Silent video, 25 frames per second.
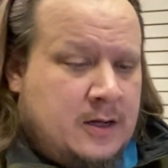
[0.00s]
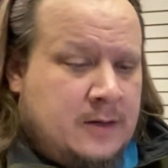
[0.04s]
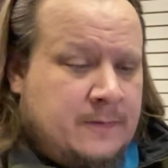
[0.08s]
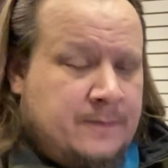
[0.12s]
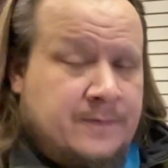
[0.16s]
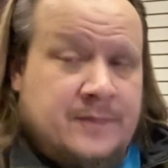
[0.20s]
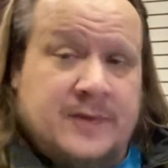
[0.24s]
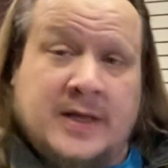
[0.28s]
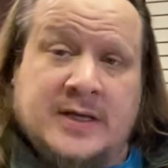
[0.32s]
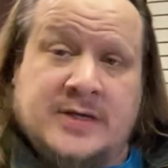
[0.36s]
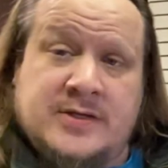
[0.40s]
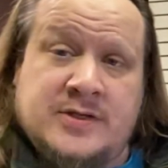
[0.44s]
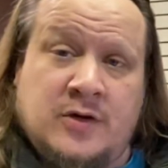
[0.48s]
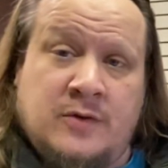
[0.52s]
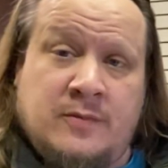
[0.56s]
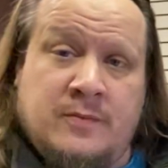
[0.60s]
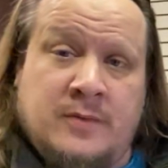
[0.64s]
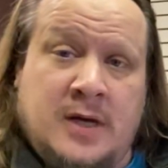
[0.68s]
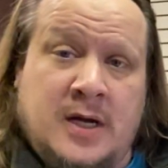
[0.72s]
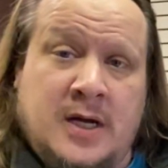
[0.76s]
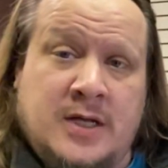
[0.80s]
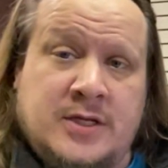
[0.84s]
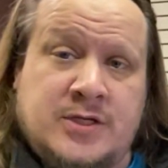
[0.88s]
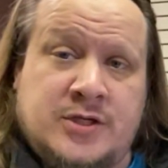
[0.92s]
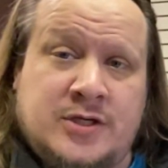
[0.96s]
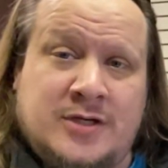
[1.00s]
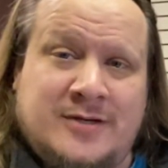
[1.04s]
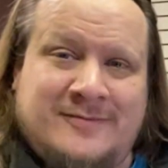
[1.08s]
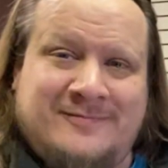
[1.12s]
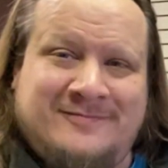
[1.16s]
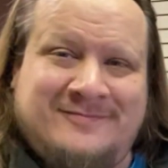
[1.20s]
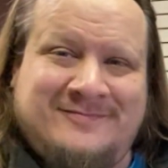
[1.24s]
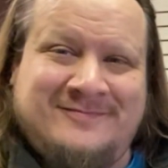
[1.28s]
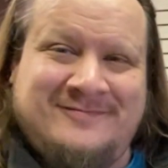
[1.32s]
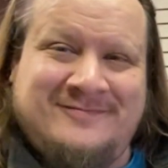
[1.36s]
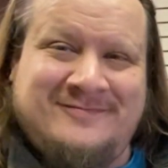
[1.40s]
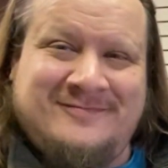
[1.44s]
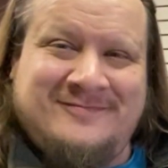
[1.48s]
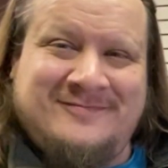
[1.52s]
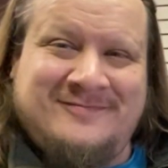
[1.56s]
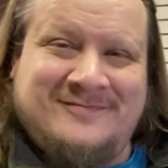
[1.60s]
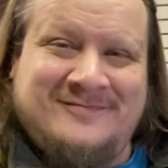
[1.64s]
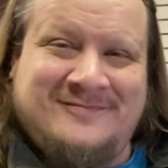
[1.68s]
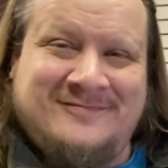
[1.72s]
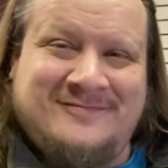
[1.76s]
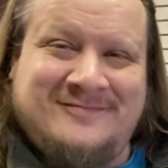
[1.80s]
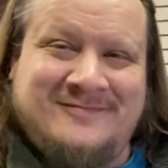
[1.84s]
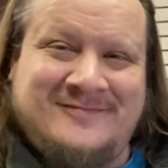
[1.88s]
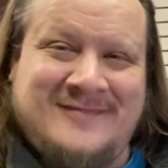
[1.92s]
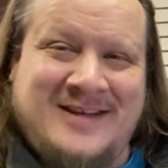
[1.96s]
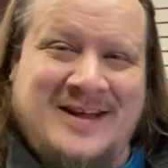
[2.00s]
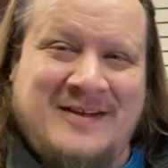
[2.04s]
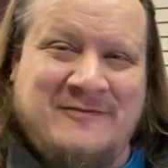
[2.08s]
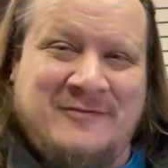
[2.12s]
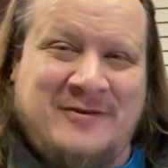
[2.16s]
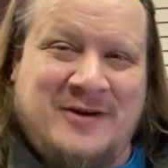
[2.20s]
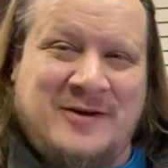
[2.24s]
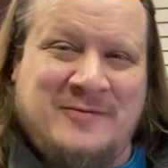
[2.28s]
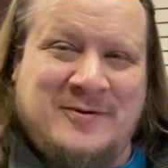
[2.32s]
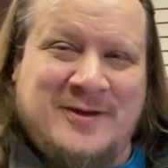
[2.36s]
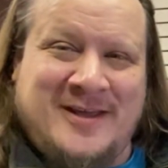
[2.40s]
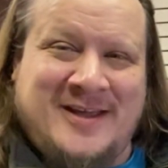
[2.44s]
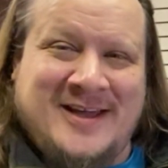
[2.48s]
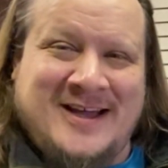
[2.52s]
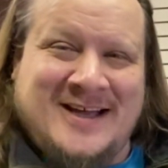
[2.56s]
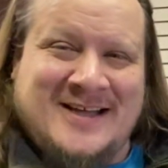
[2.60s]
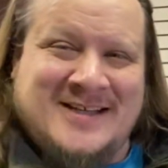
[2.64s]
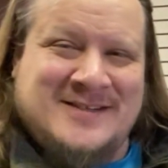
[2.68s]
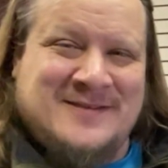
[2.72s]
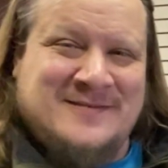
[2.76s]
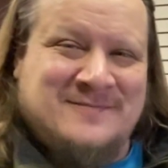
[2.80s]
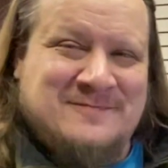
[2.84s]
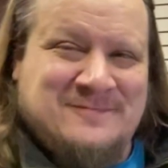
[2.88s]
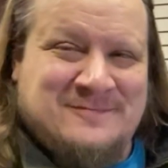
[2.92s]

Thanks so much. Have a great week, guys.